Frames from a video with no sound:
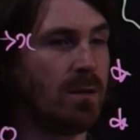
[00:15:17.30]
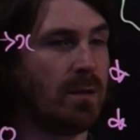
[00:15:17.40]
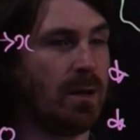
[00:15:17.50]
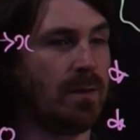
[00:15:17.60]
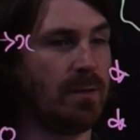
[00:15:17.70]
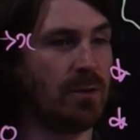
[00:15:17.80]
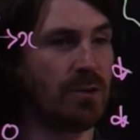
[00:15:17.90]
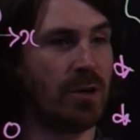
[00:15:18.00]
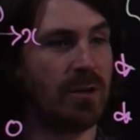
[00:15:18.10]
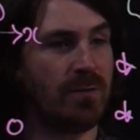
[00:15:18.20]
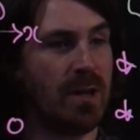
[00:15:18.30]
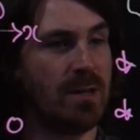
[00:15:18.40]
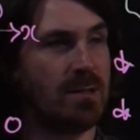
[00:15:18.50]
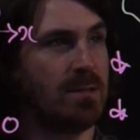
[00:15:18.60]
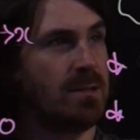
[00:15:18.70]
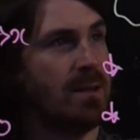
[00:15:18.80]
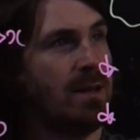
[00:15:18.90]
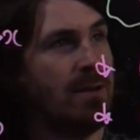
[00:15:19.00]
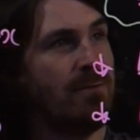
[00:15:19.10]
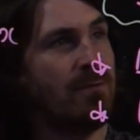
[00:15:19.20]
And then the alternative case is
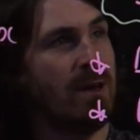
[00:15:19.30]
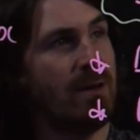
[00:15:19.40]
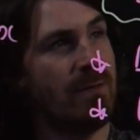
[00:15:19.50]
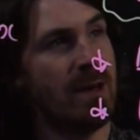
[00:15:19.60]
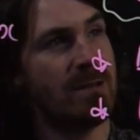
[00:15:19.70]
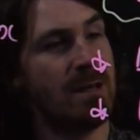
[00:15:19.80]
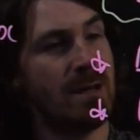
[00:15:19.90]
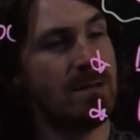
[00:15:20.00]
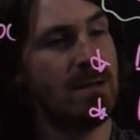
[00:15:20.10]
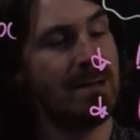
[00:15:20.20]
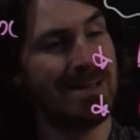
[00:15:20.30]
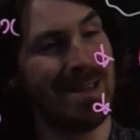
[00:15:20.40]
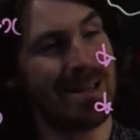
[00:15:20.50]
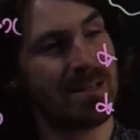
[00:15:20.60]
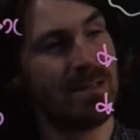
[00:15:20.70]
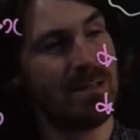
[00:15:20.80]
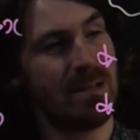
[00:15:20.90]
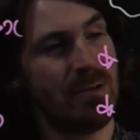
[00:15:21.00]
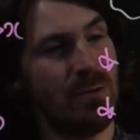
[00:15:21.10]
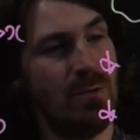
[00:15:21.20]
if f(x(x) is less than
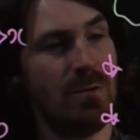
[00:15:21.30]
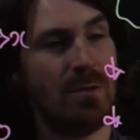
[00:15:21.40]
0,